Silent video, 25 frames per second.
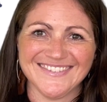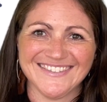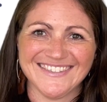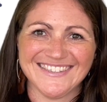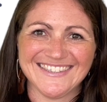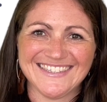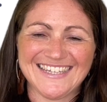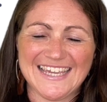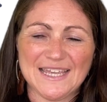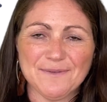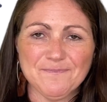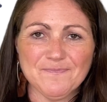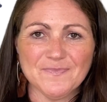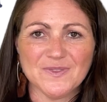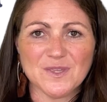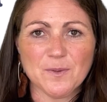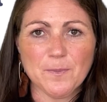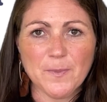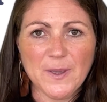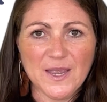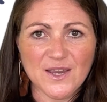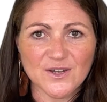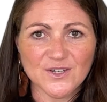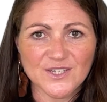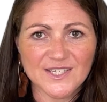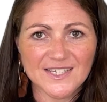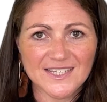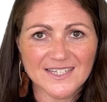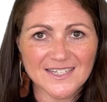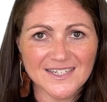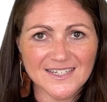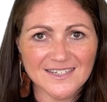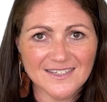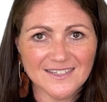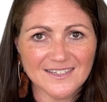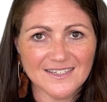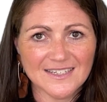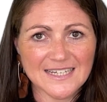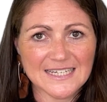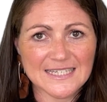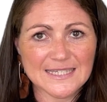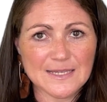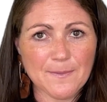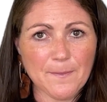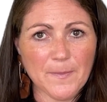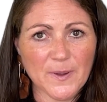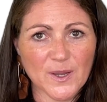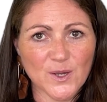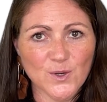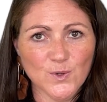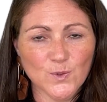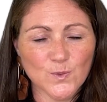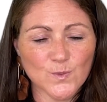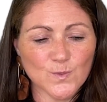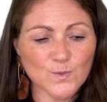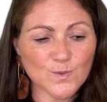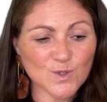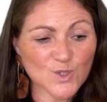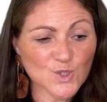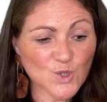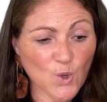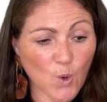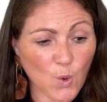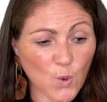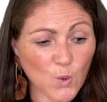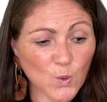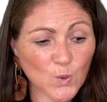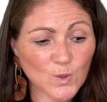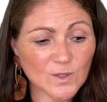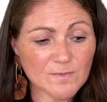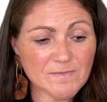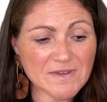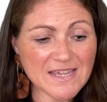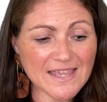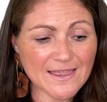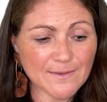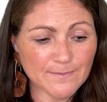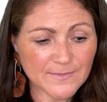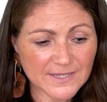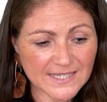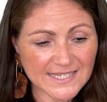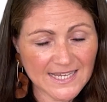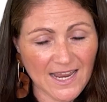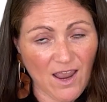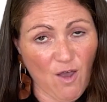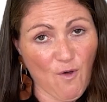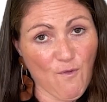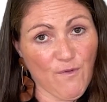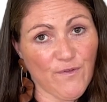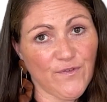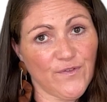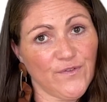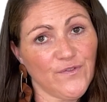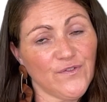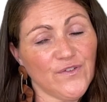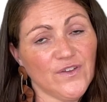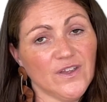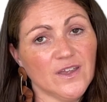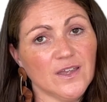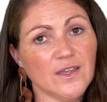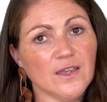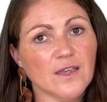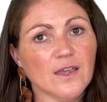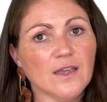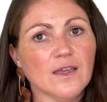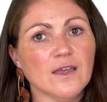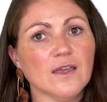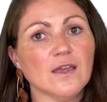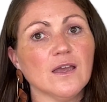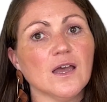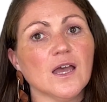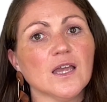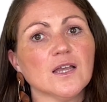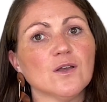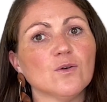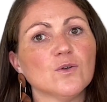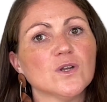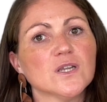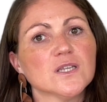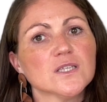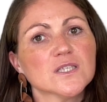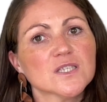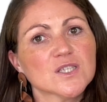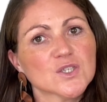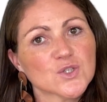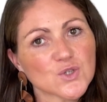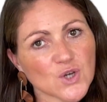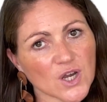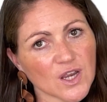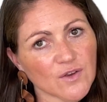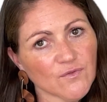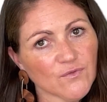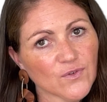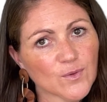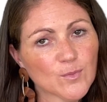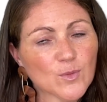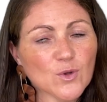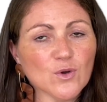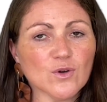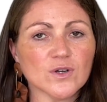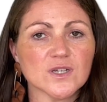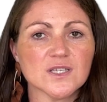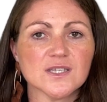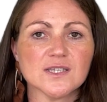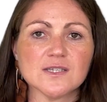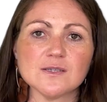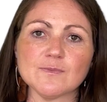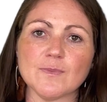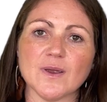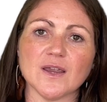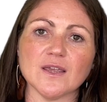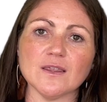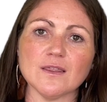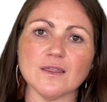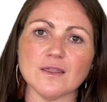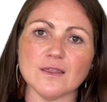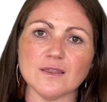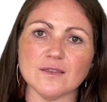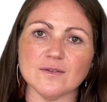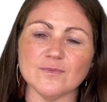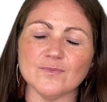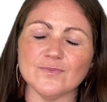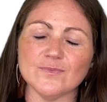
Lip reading: Okay? The person it's about told me themselves. I got it straight from the horse's mouth.